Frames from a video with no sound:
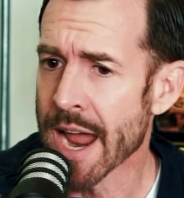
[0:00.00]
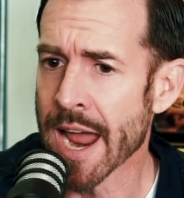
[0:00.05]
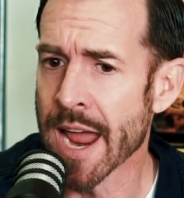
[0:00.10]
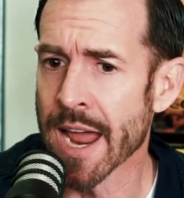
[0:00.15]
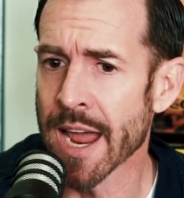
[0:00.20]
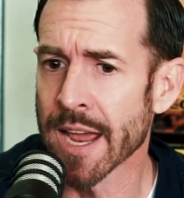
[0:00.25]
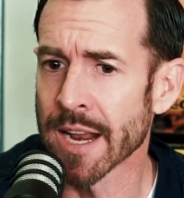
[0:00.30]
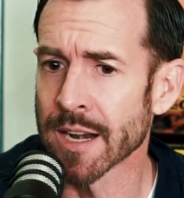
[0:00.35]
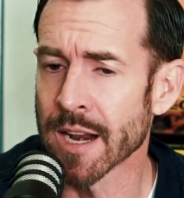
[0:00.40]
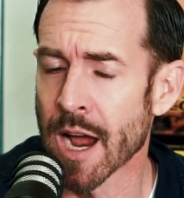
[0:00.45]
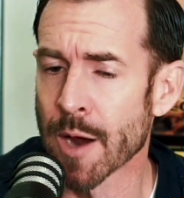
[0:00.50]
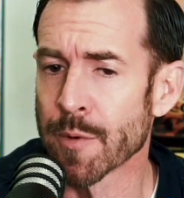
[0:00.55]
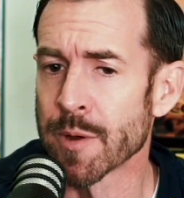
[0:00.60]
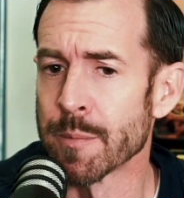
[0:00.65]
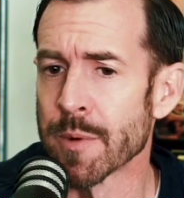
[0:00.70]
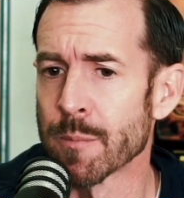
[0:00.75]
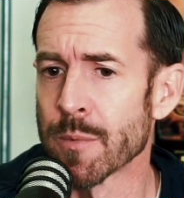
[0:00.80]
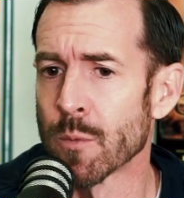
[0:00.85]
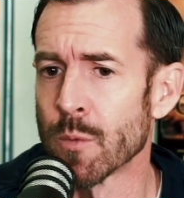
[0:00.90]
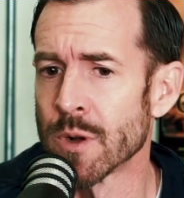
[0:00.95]
And I
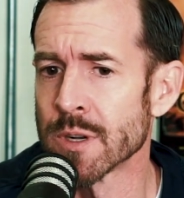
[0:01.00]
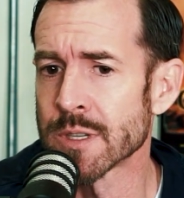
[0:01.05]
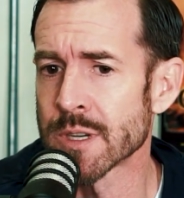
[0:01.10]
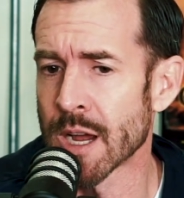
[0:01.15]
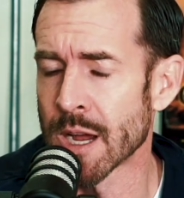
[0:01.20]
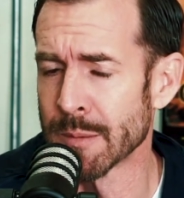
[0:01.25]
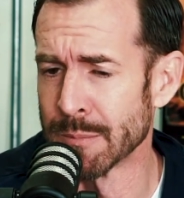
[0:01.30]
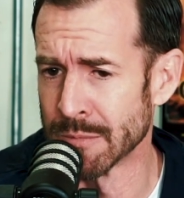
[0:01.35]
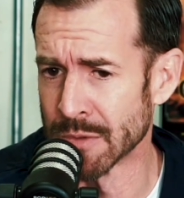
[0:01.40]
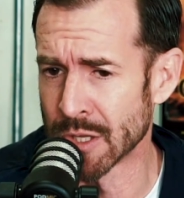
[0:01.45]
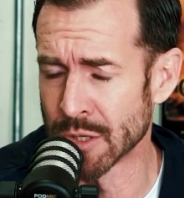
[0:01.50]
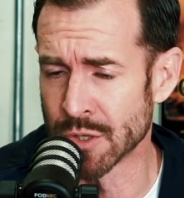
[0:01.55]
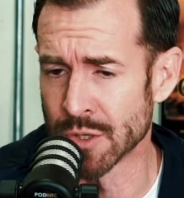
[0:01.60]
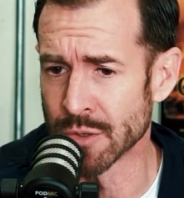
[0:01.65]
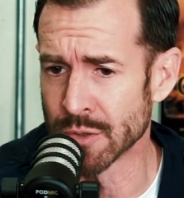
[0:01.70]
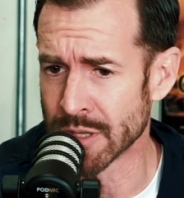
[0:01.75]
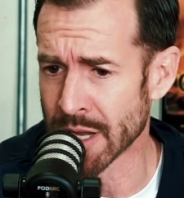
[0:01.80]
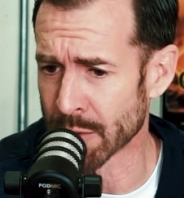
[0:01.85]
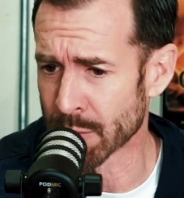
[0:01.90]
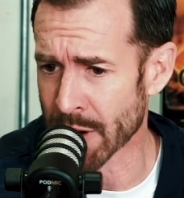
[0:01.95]
remember one time the
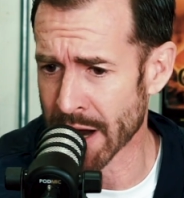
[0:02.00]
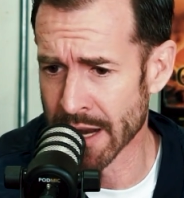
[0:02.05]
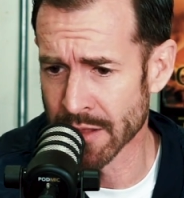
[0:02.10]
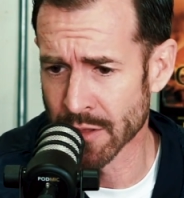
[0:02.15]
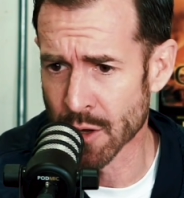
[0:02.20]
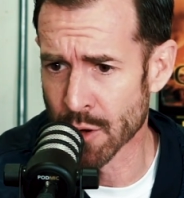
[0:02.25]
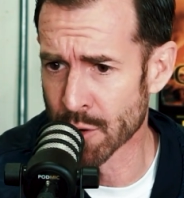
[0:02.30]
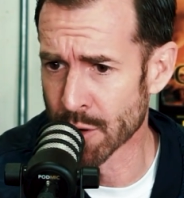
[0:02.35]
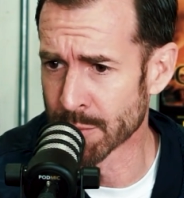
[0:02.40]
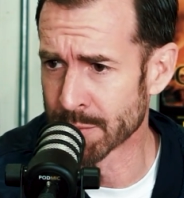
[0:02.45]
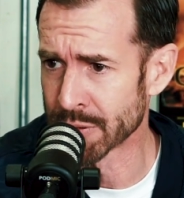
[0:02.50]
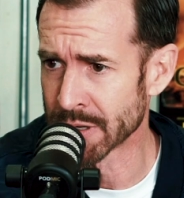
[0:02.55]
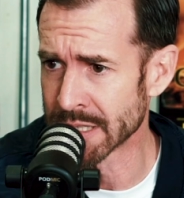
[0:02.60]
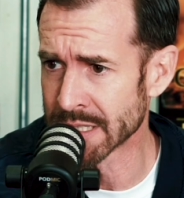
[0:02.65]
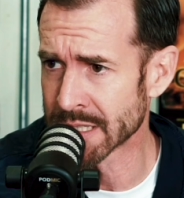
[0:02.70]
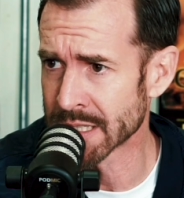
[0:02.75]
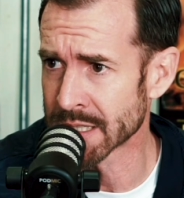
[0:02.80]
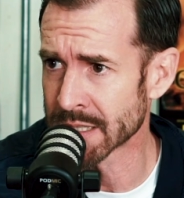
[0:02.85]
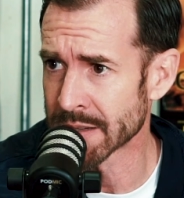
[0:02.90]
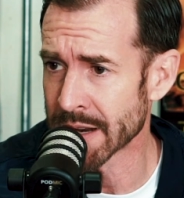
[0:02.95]
dude that ran the whole
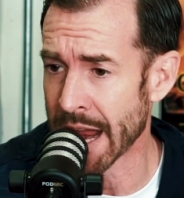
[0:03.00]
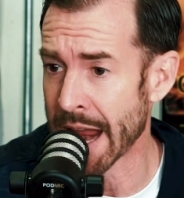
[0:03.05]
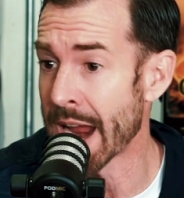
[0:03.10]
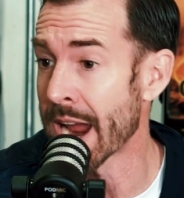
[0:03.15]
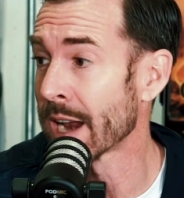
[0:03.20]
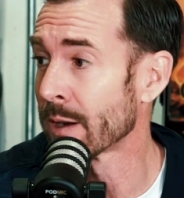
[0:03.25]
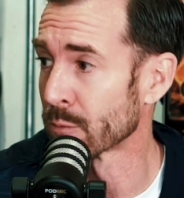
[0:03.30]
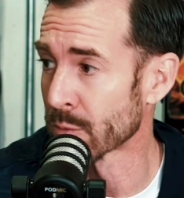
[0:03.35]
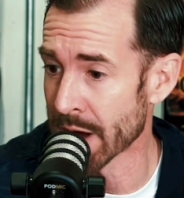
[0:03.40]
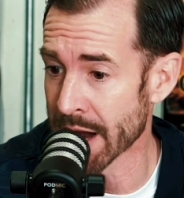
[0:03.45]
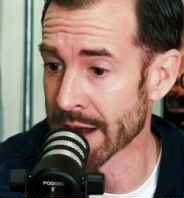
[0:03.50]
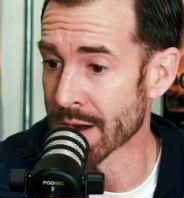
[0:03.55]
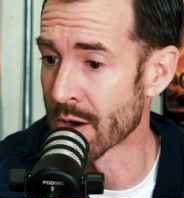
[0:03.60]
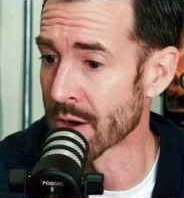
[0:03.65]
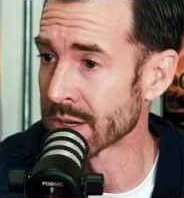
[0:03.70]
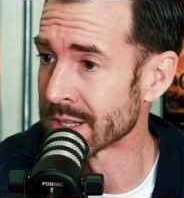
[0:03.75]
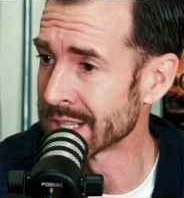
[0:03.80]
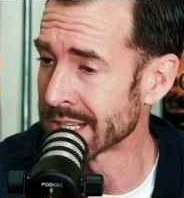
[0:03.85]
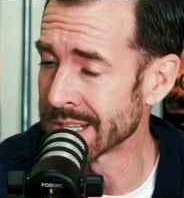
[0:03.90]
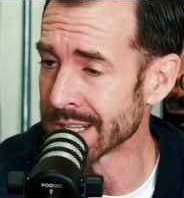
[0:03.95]
prison and ran
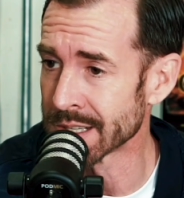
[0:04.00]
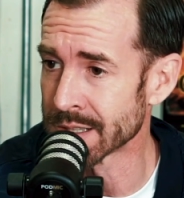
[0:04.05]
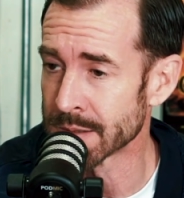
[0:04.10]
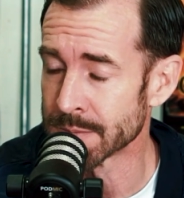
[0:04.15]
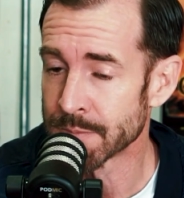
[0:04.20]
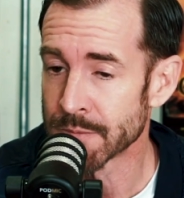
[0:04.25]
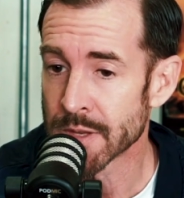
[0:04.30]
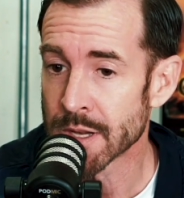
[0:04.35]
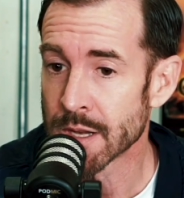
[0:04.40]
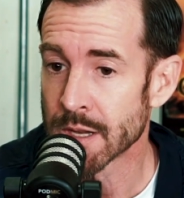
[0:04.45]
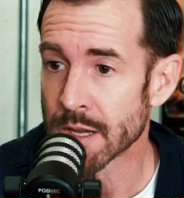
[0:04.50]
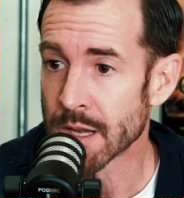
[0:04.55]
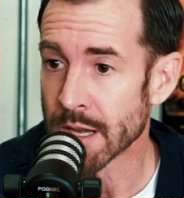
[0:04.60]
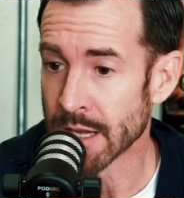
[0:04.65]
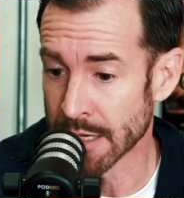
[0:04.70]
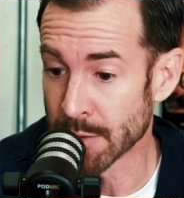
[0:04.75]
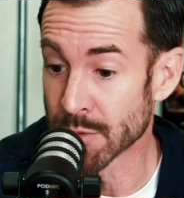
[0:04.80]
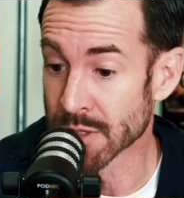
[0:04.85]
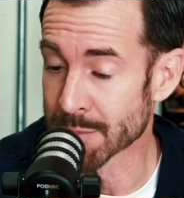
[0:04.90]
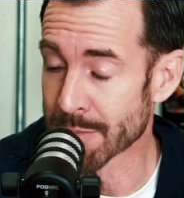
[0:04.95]
our tier,
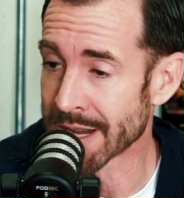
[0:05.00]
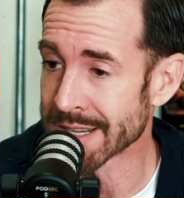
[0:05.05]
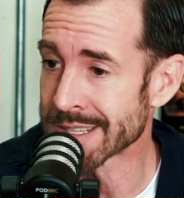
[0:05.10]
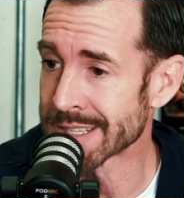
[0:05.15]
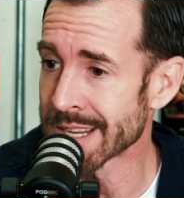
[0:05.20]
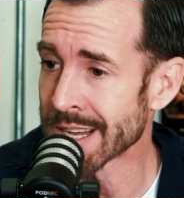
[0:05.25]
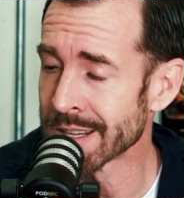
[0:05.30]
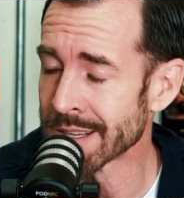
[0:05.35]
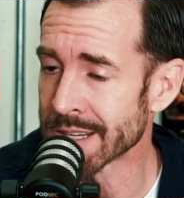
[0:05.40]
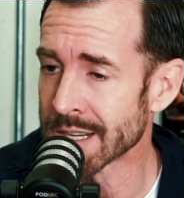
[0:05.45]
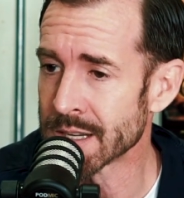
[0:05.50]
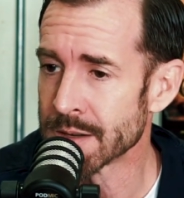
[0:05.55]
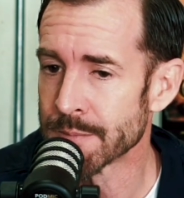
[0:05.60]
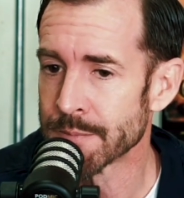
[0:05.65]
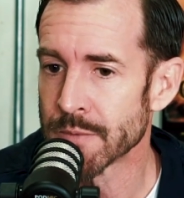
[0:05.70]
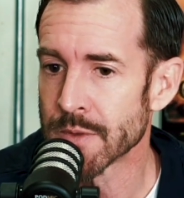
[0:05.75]
he was my cellie.